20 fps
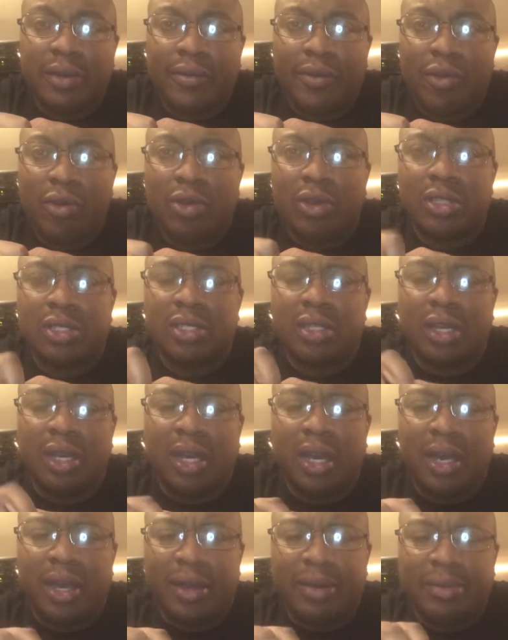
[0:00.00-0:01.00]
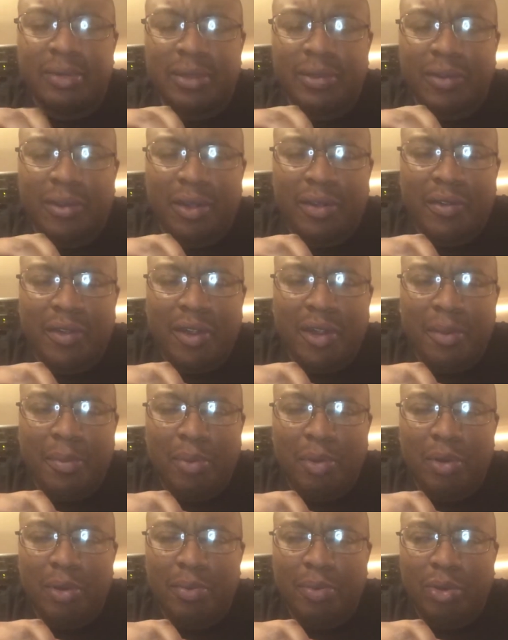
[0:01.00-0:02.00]
Of course, is a very, very
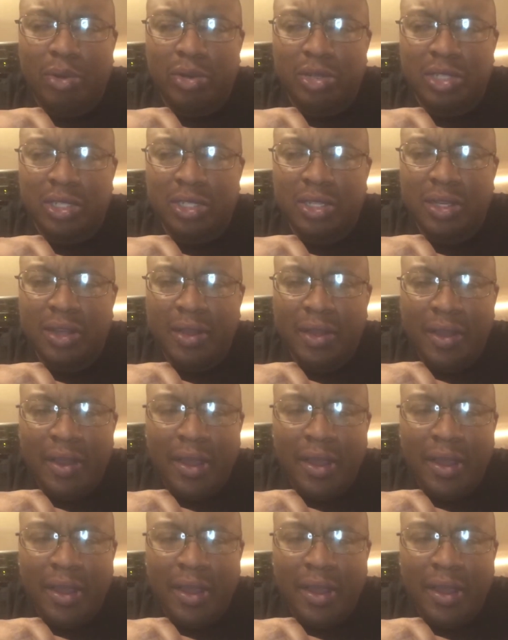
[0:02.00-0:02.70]
important portion.